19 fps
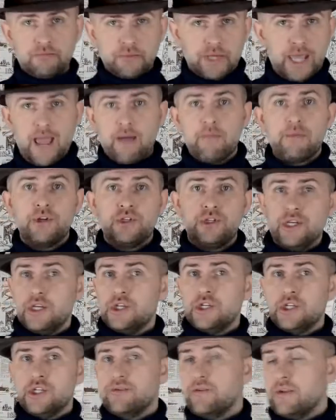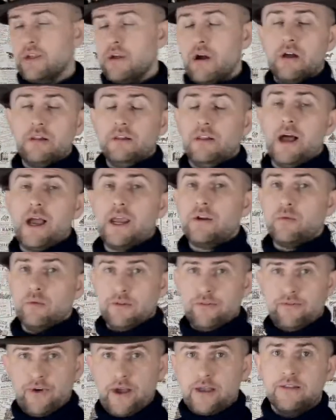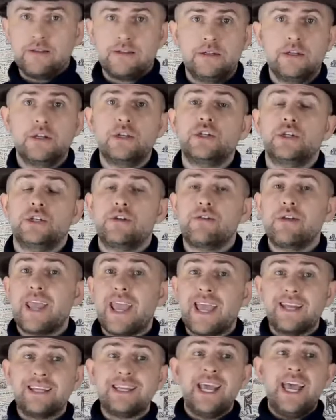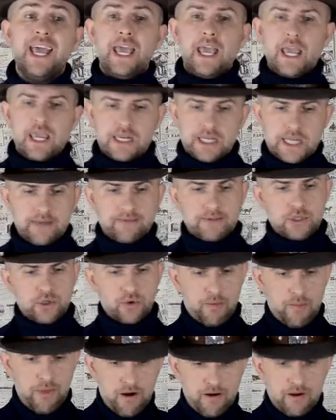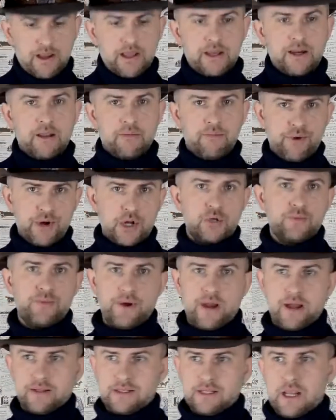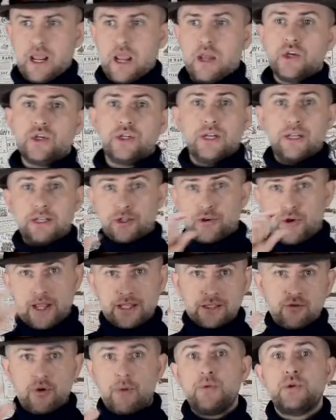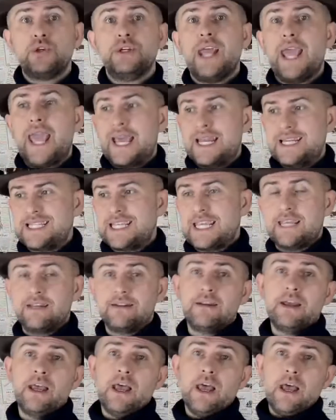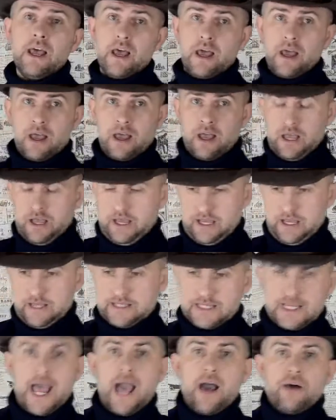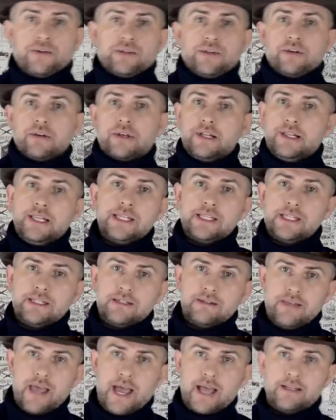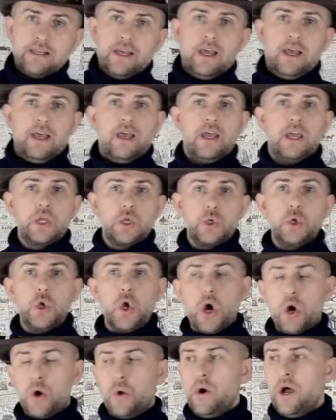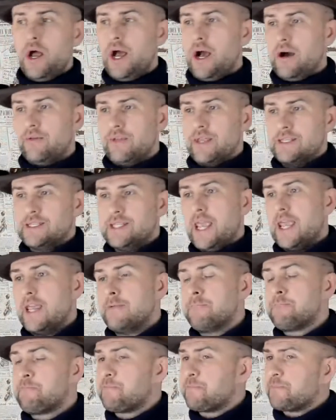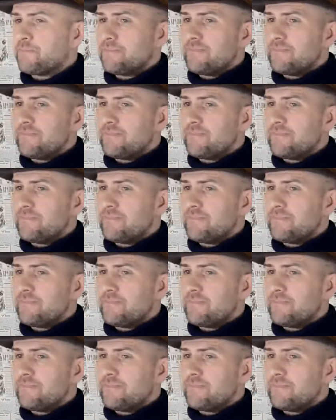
Cambridge Dictionary online, you will find this dictionary, and it gives you American and British pronunciation in transcription and in sound, so you can listen to that. You know how they say it.